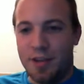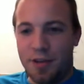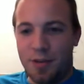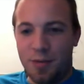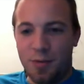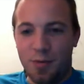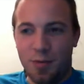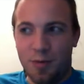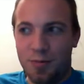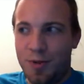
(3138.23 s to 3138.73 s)

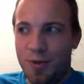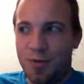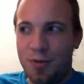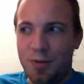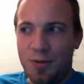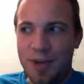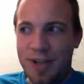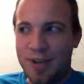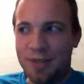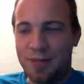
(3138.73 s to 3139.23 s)
we'll move
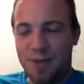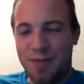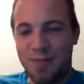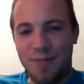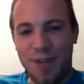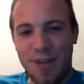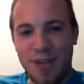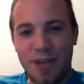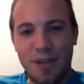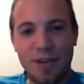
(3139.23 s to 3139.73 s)
away from
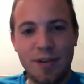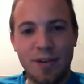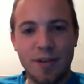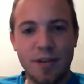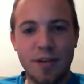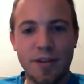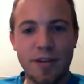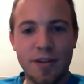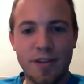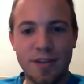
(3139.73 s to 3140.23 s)

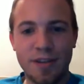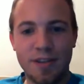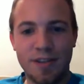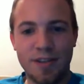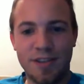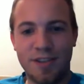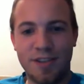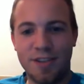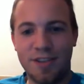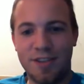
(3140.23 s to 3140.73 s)

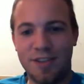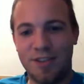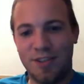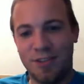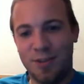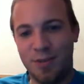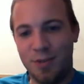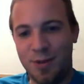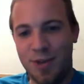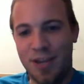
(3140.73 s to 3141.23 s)

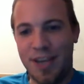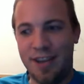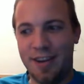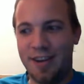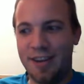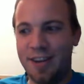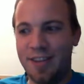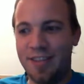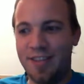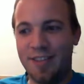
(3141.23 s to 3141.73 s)
two
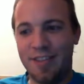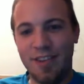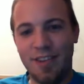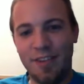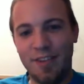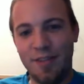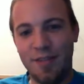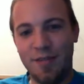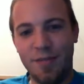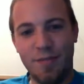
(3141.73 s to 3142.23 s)
candidates and
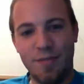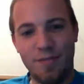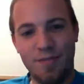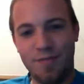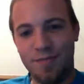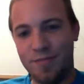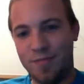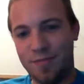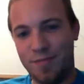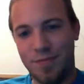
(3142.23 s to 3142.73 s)

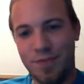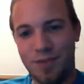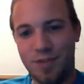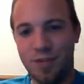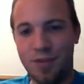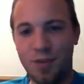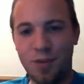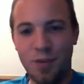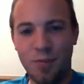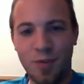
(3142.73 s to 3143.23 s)

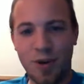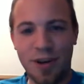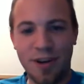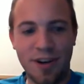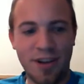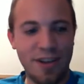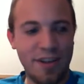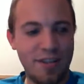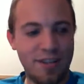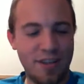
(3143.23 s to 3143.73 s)
two
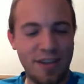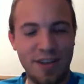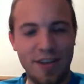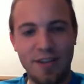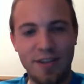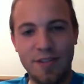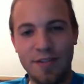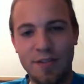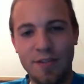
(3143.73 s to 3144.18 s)
parties, and